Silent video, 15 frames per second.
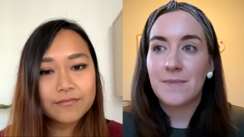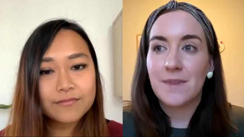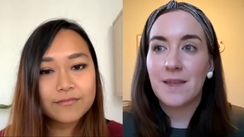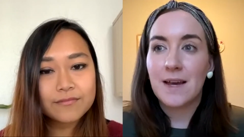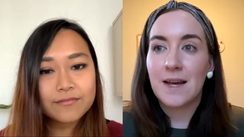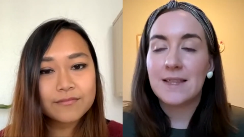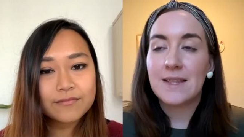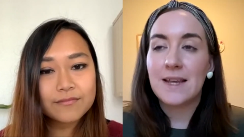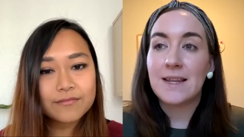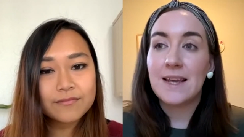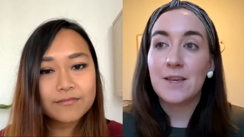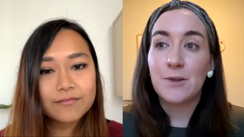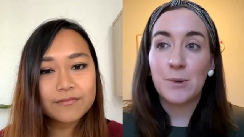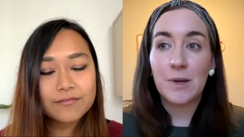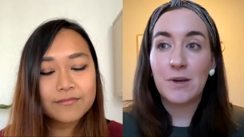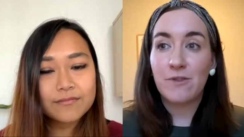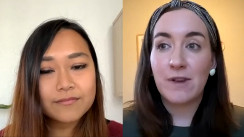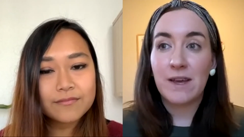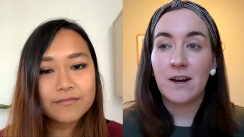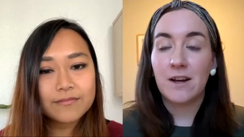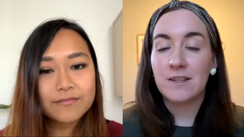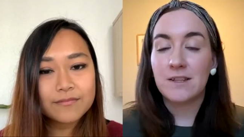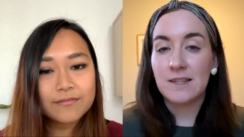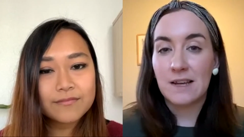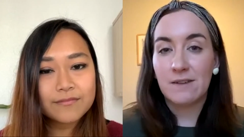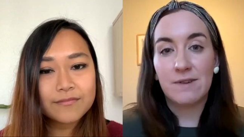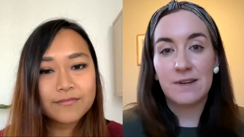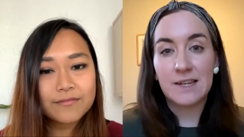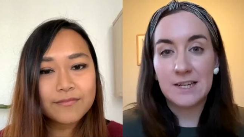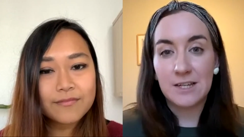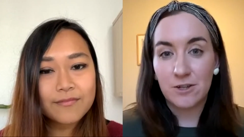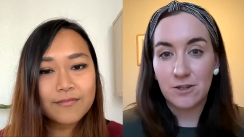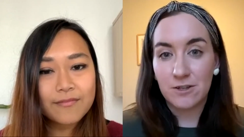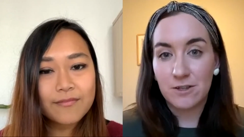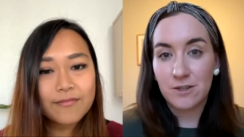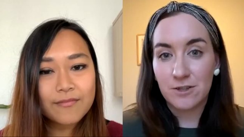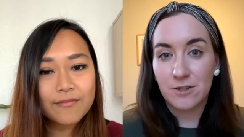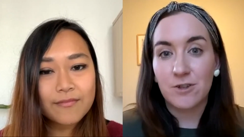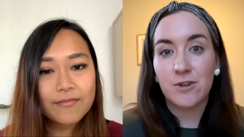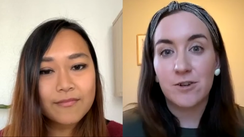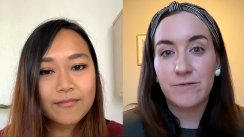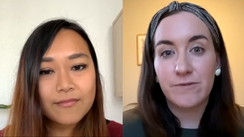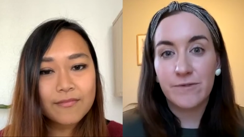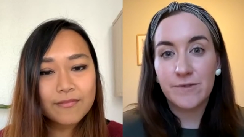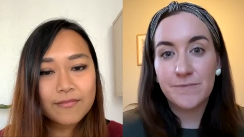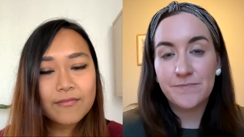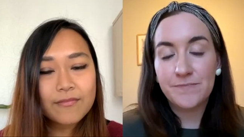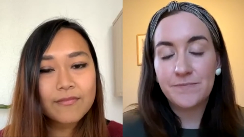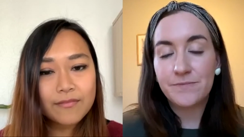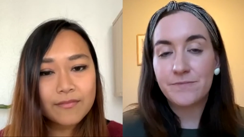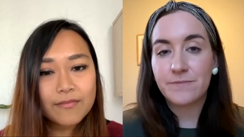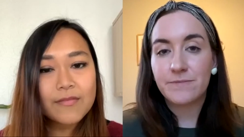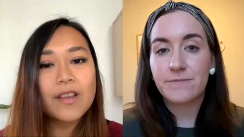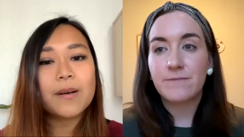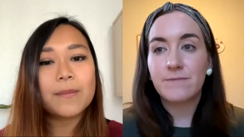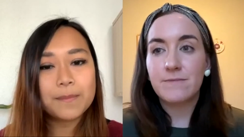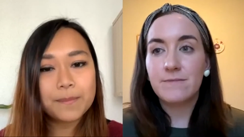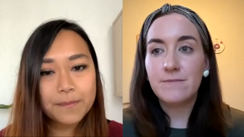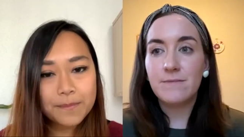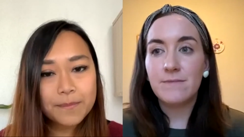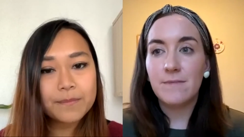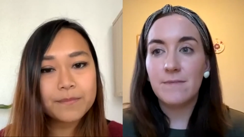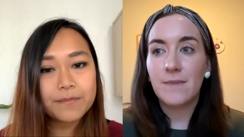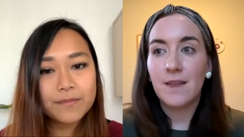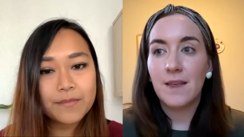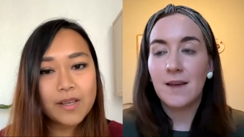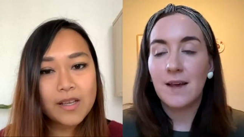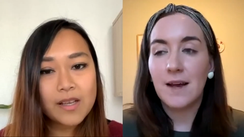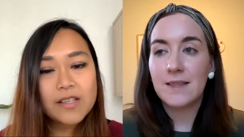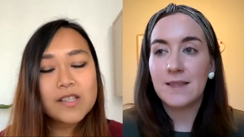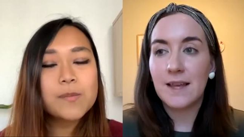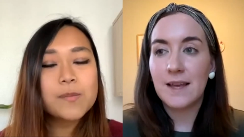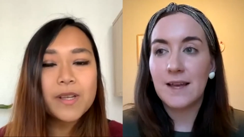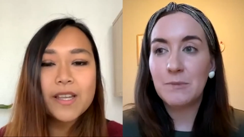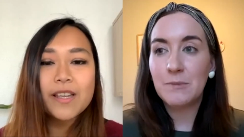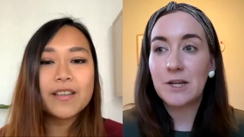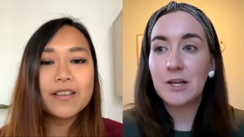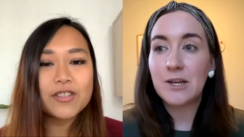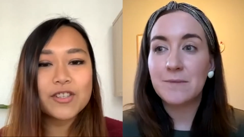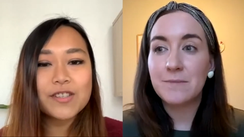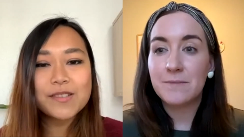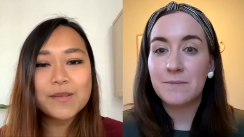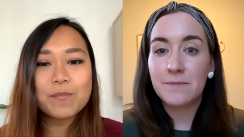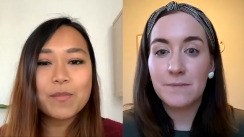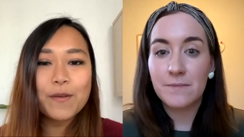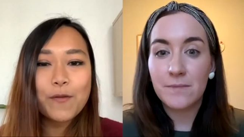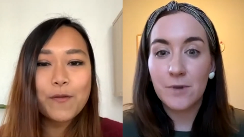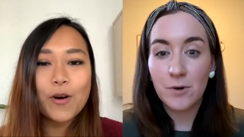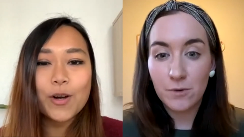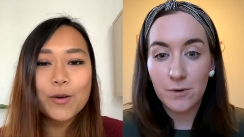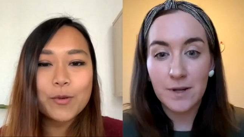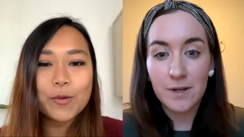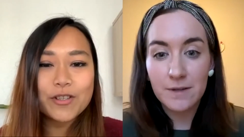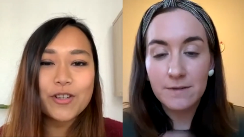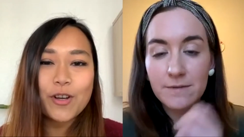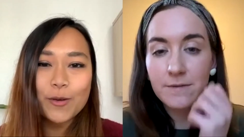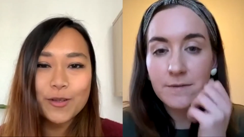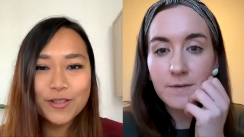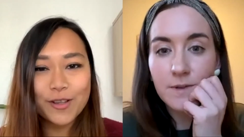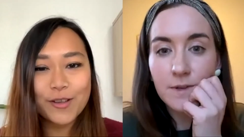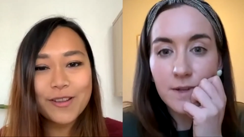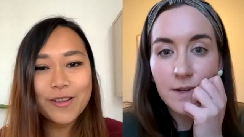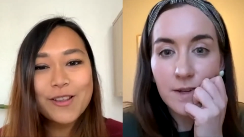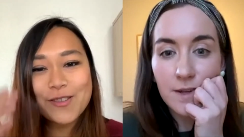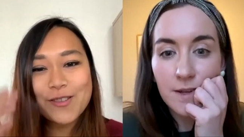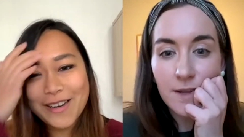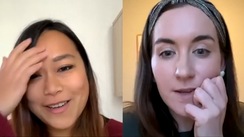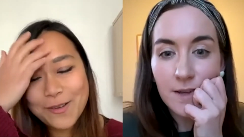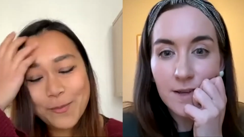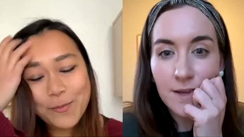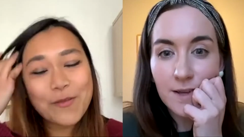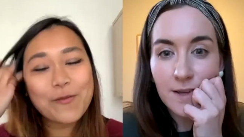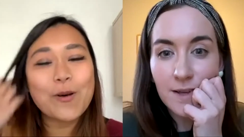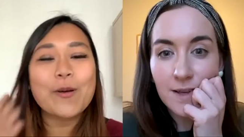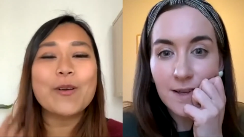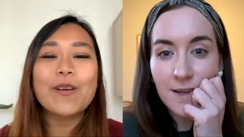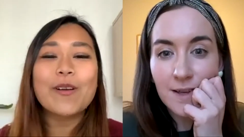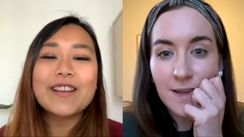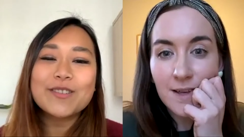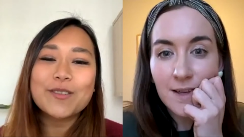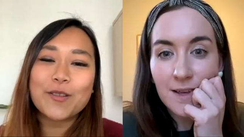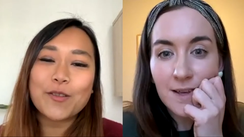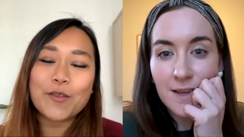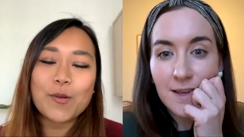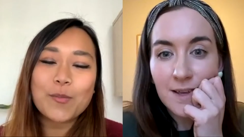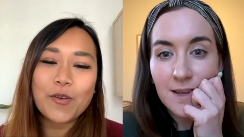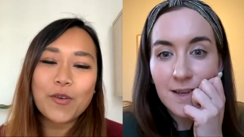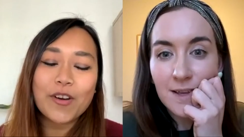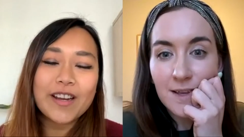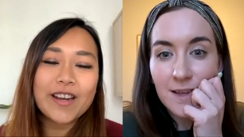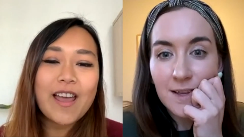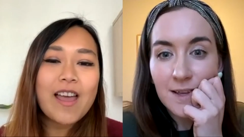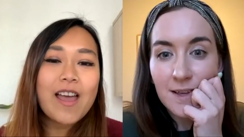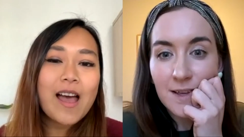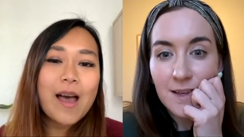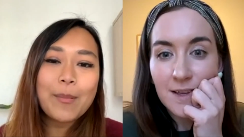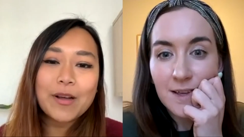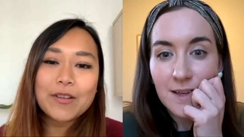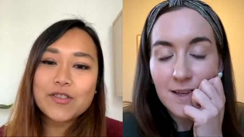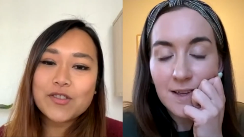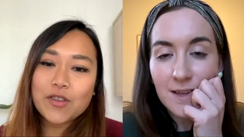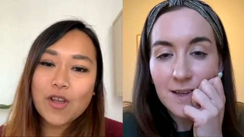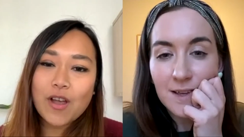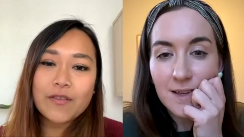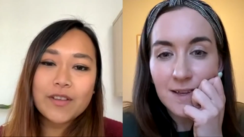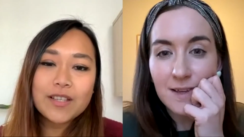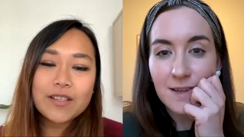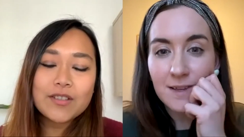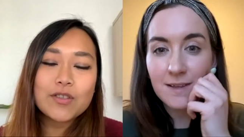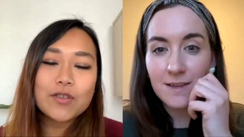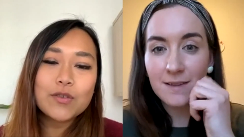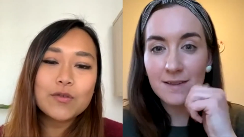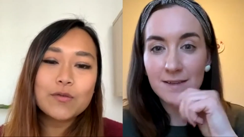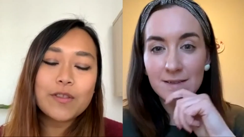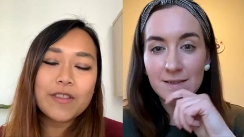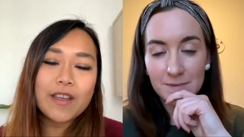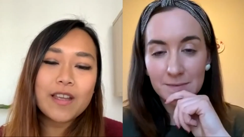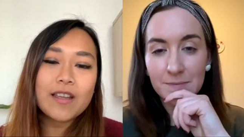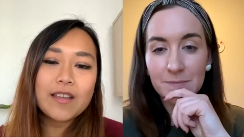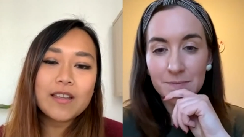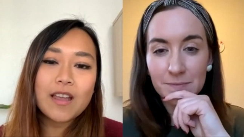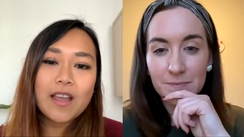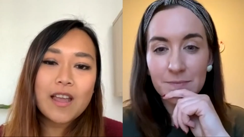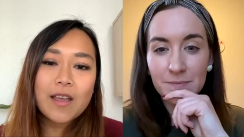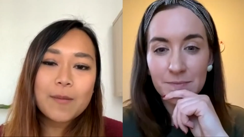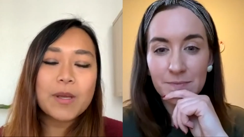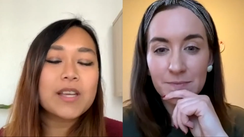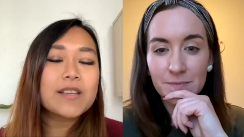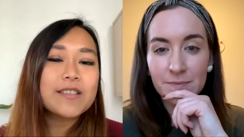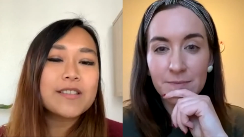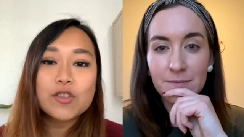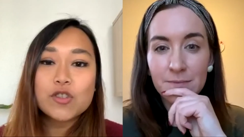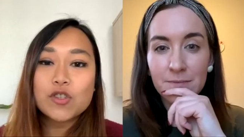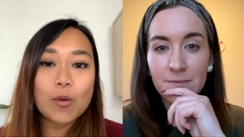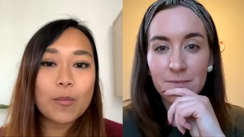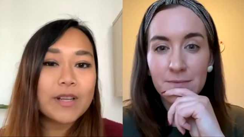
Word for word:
Speaker 1: and then, yeah, you can create content that really does serve. Yeah. And then when it comes, oh, go
Speaker 2: the, sorry, before going into the third point about serving, do you think because there's so many